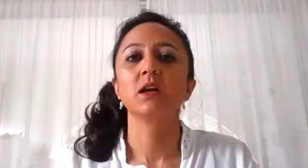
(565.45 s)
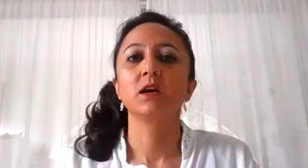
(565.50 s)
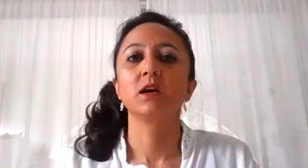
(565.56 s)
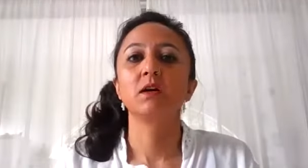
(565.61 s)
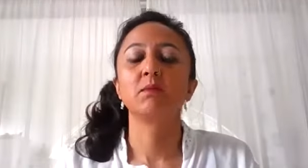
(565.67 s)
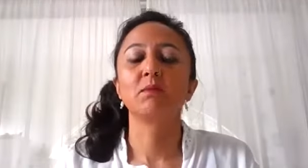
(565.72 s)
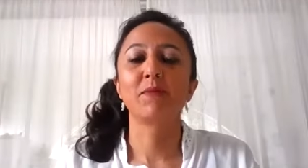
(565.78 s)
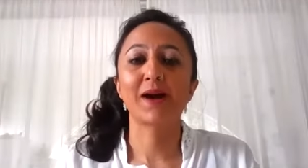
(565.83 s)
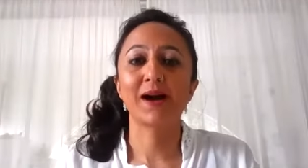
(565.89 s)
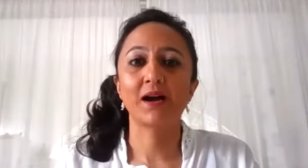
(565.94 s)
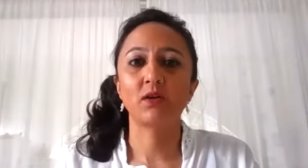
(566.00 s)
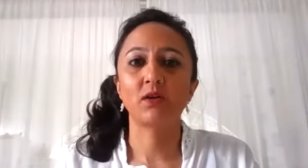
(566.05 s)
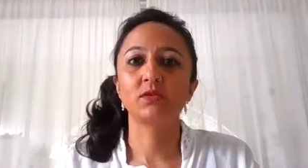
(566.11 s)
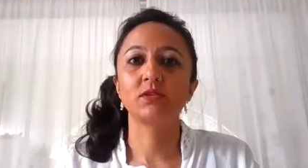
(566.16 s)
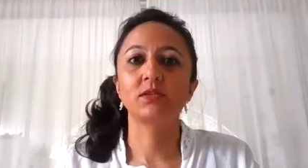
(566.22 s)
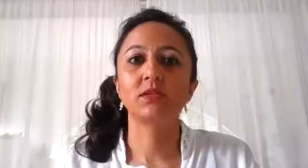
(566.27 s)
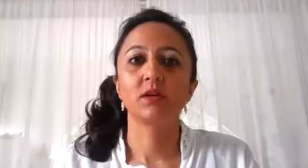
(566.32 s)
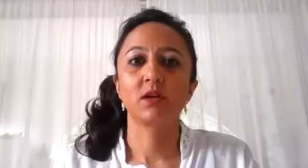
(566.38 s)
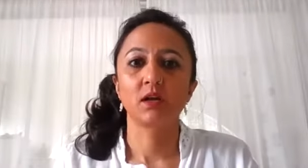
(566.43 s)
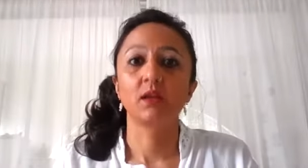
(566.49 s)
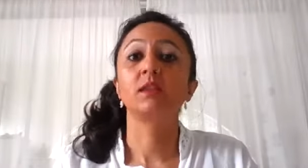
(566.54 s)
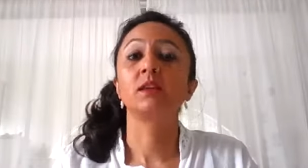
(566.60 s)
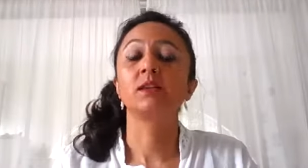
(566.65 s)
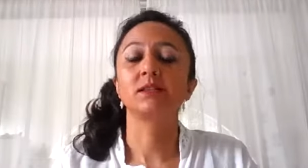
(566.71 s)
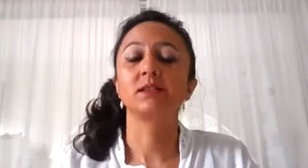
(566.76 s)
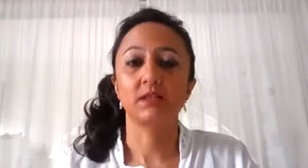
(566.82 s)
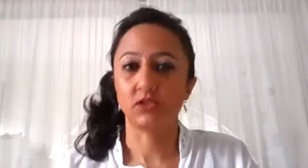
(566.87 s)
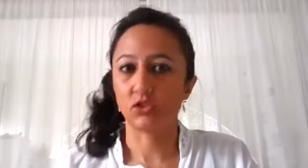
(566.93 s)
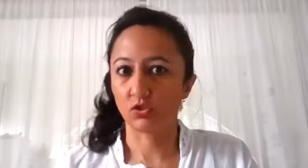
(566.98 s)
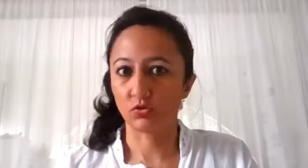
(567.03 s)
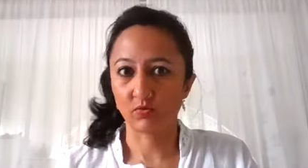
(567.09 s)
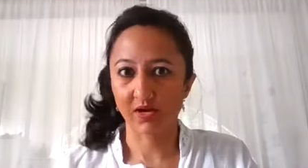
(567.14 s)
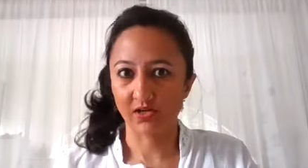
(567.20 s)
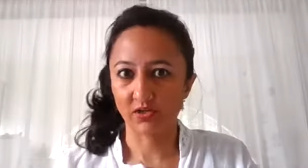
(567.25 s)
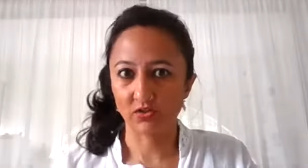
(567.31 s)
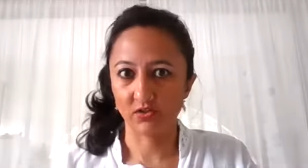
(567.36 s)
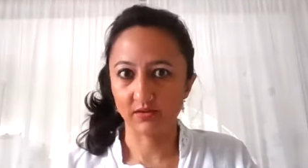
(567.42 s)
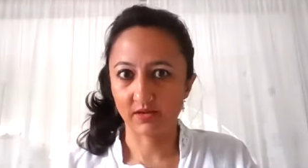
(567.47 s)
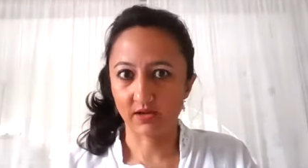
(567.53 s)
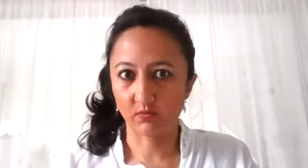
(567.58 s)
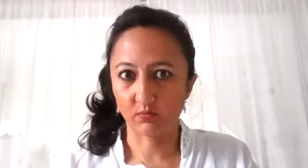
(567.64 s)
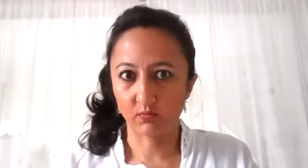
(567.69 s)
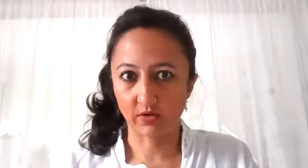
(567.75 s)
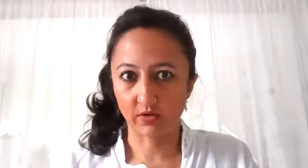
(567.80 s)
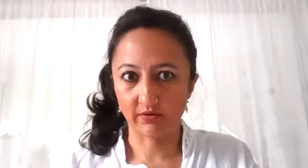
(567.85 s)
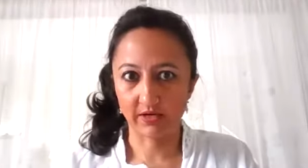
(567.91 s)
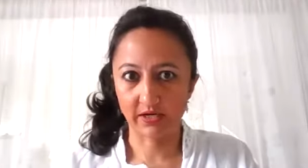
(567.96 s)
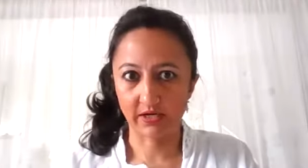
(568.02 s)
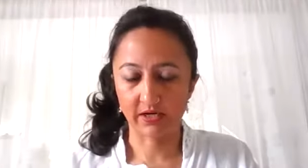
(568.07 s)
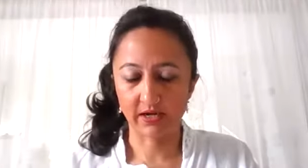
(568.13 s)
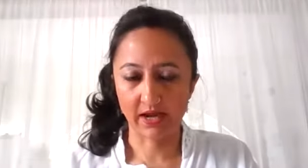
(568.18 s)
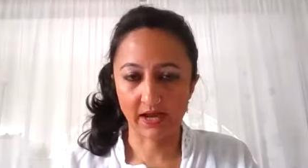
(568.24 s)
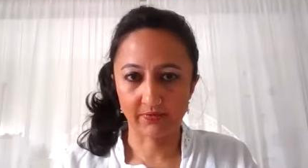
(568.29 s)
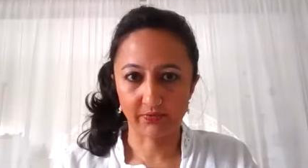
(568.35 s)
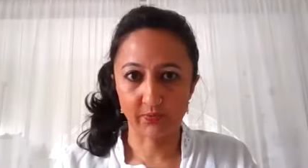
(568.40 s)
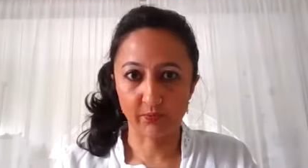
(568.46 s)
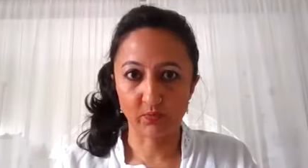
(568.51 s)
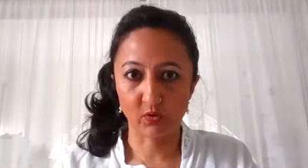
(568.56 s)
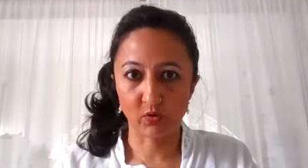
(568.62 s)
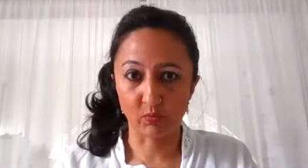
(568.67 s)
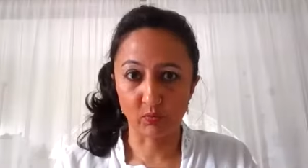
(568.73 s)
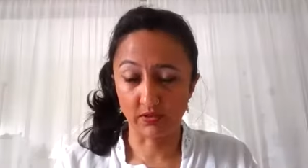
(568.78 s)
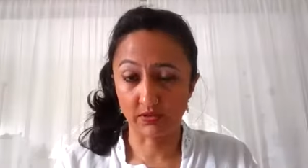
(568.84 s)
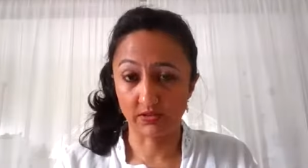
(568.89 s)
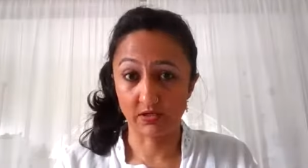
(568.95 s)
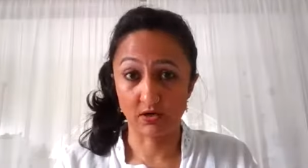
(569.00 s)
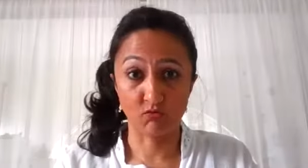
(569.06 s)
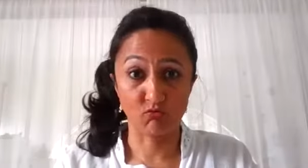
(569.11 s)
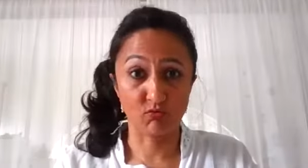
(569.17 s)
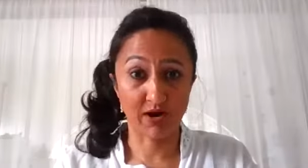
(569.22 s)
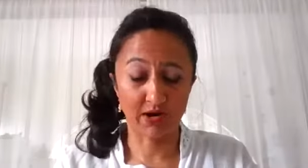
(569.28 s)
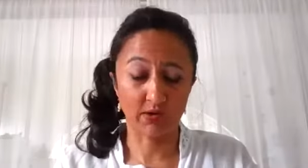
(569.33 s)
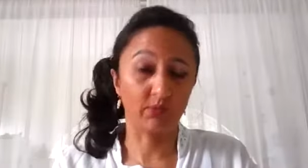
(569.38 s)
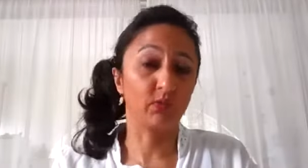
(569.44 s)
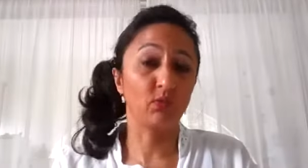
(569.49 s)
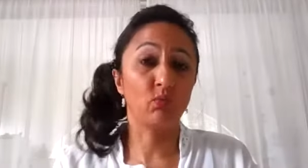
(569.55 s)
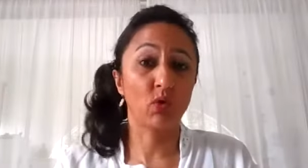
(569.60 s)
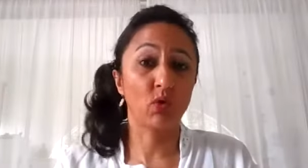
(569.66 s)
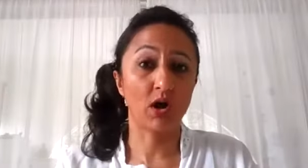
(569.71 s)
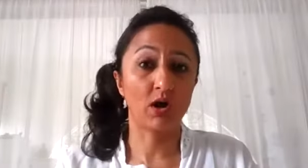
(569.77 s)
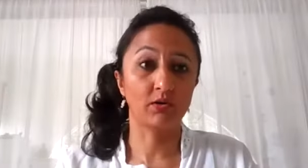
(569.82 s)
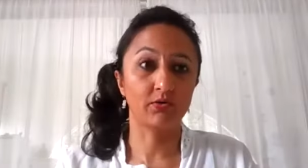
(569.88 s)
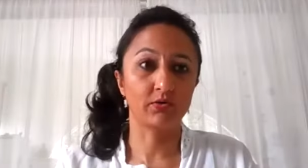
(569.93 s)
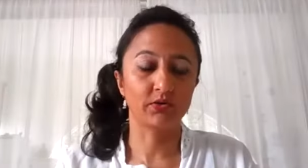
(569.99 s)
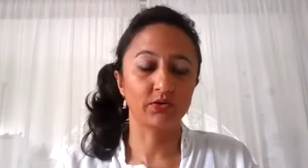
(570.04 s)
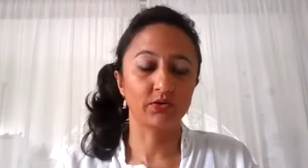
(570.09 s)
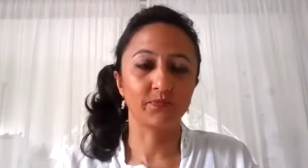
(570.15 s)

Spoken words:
about the situation that we're in at the moment around the world.